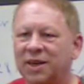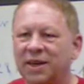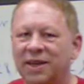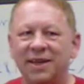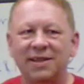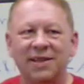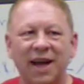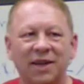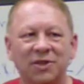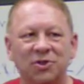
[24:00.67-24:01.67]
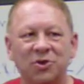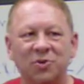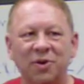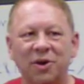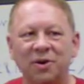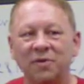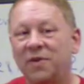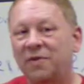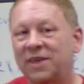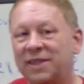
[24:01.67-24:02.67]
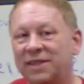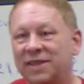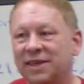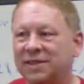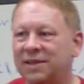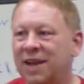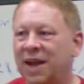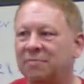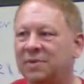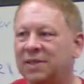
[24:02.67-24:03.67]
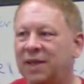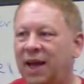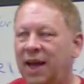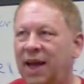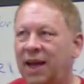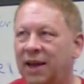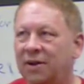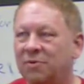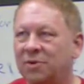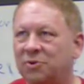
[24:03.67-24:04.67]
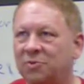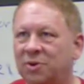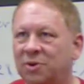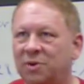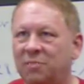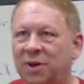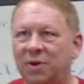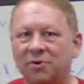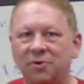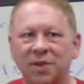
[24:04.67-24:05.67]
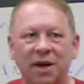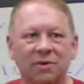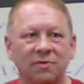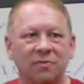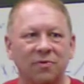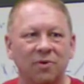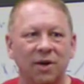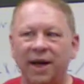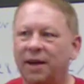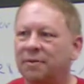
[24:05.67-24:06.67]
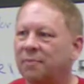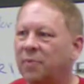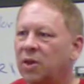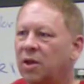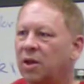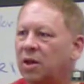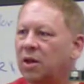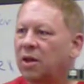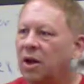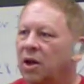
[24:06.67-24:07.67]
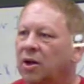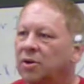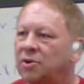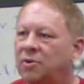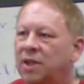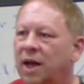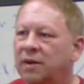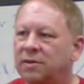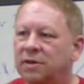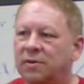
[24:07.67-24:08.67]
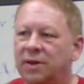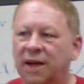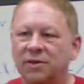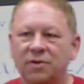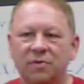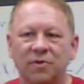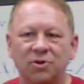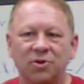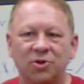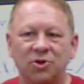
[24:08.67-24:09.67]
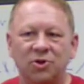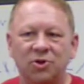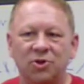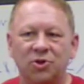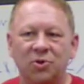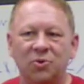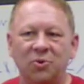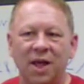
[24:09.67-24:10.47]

this has 256 times 8, which would be what, 2048? It has over 2